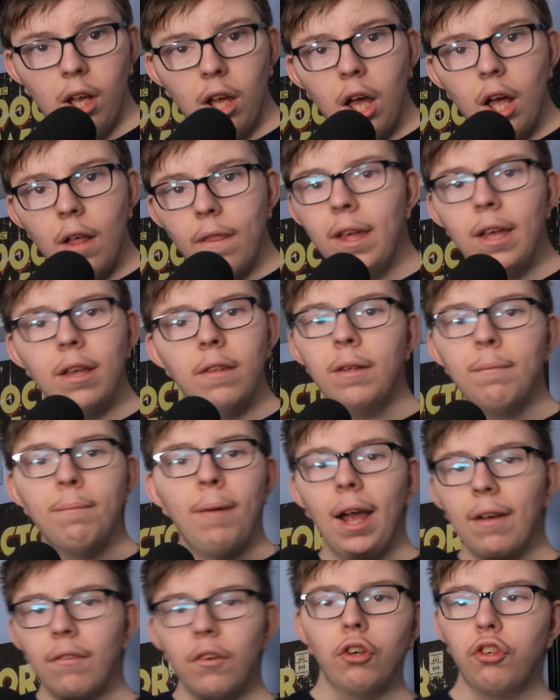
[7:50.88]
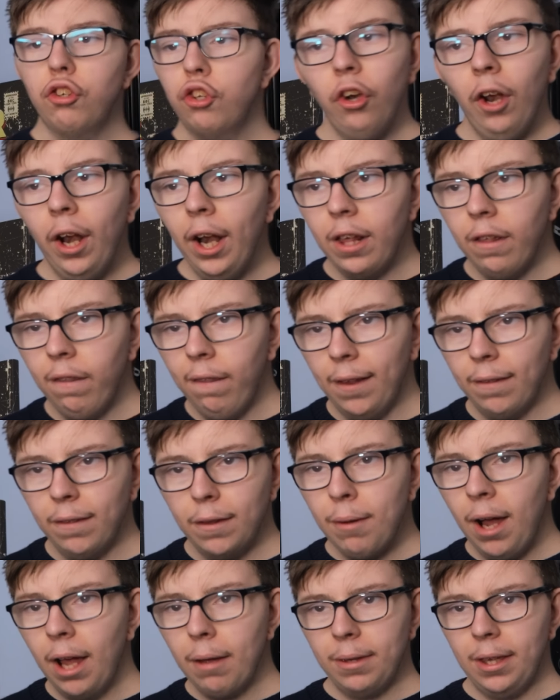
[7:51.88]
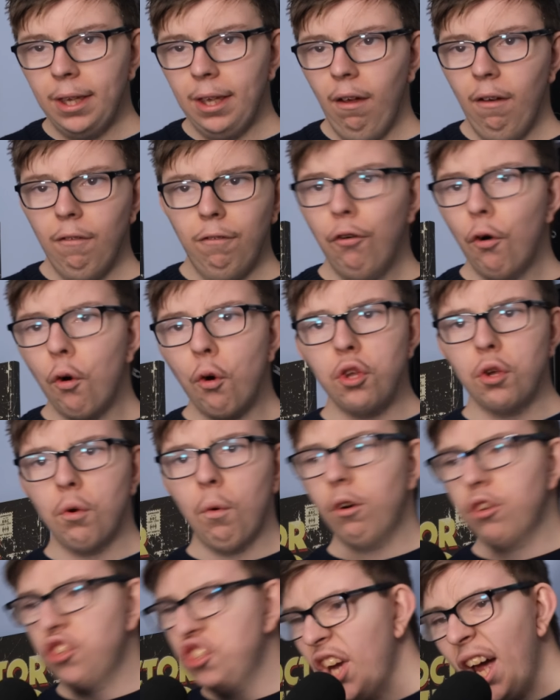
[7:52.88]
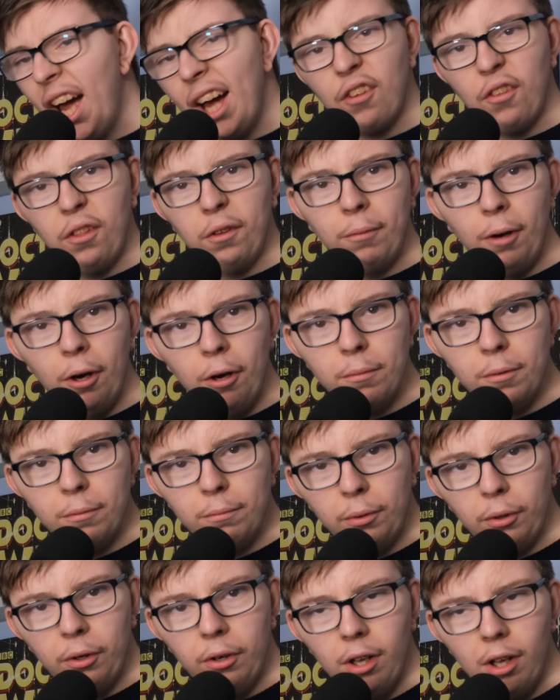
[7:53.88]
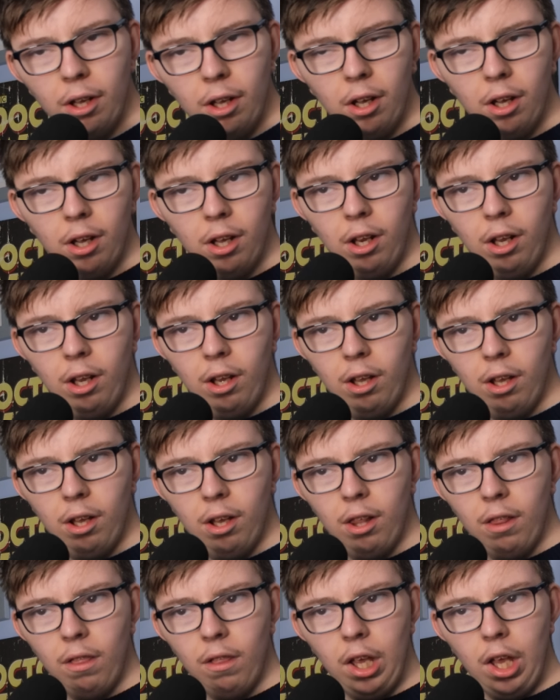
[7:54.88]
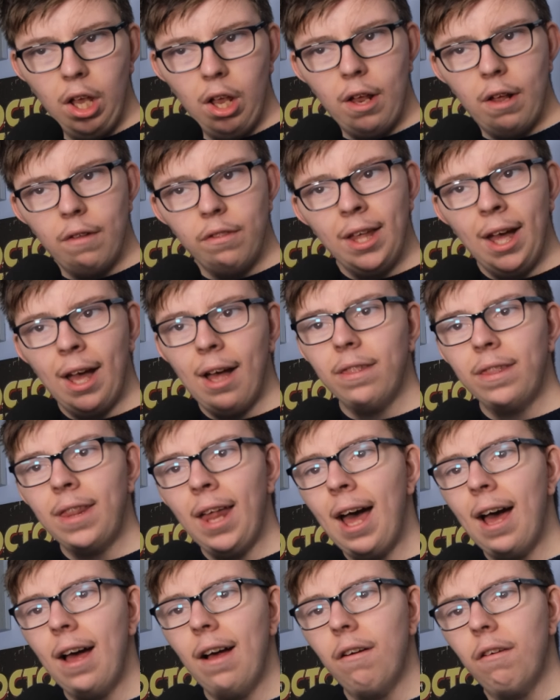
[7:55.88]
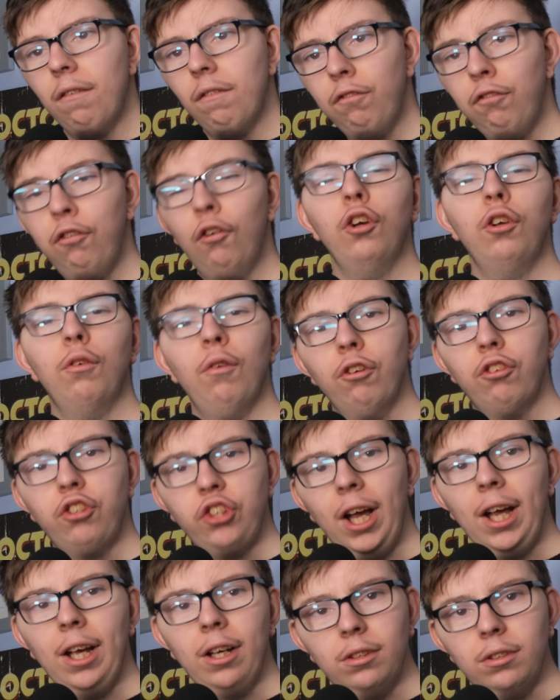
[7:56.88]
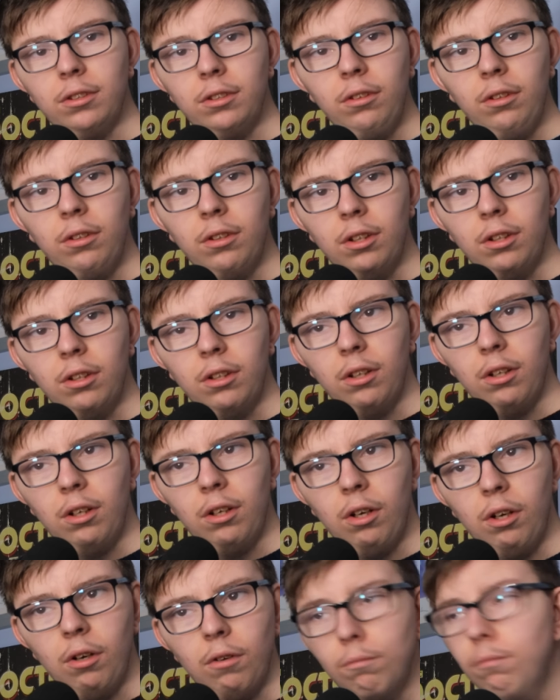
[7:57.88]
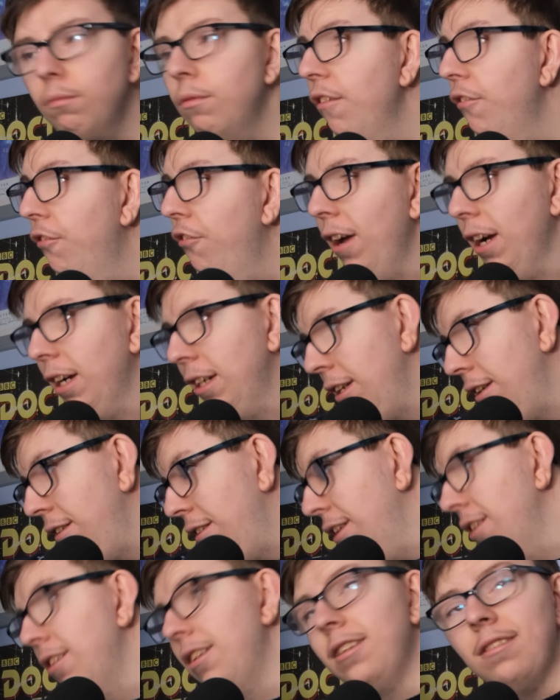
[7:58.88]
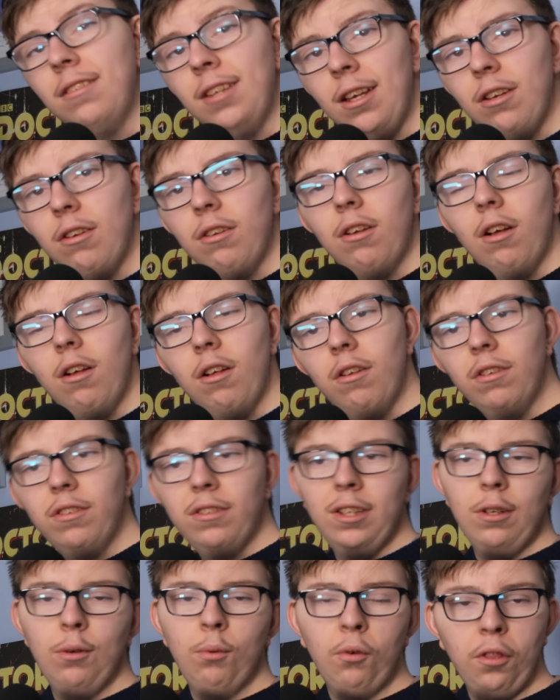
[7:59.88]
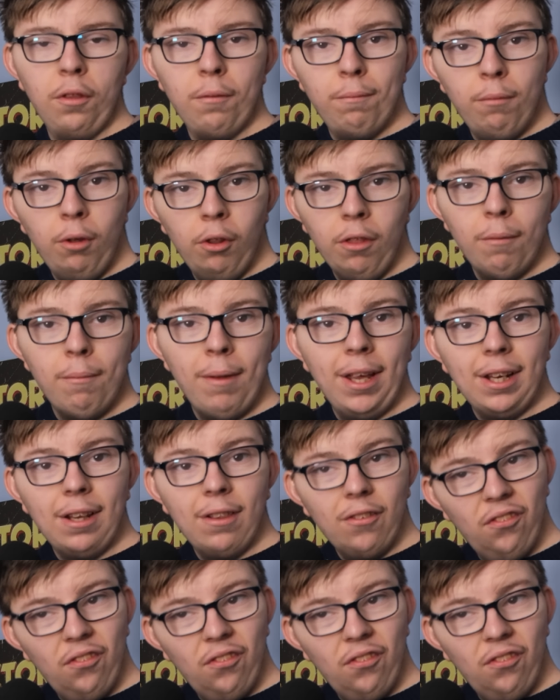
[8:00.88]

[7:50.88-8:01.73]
They might not have done anything. They might be a 4-year-old child at the moment, but that 4-year-old child affected the decision what the mother made in the